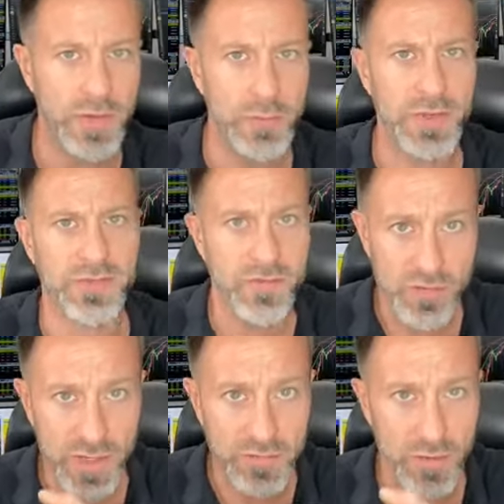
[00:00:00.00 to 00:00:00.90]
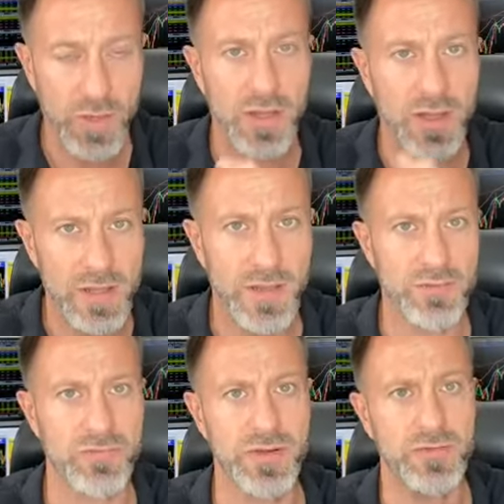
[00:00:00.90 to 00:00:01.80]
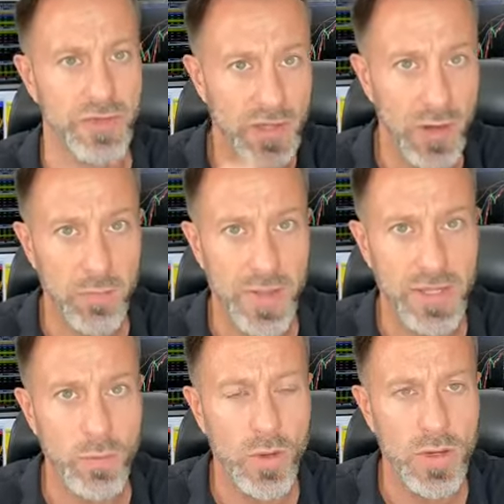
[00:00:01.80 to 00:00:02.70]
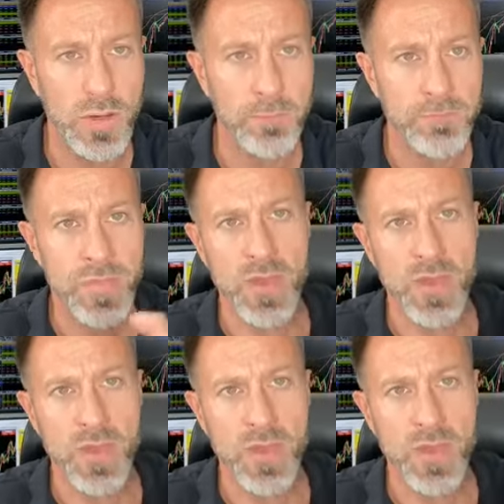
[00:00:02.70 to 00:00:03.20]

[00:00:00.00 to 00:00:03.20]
to another because they really don't like that strategy and can't make it work.